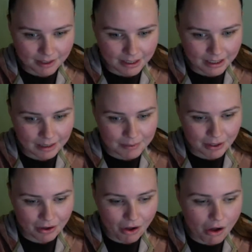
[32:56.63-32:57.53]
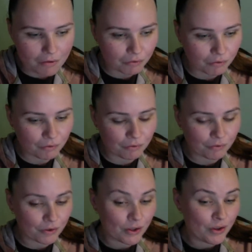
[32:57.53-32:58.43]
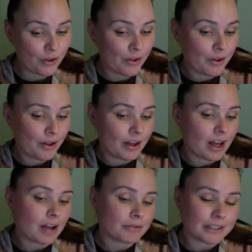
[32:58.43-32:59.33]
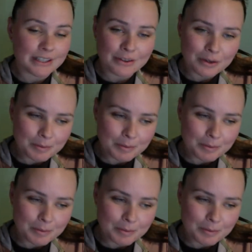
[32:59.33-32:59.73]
coming off a really long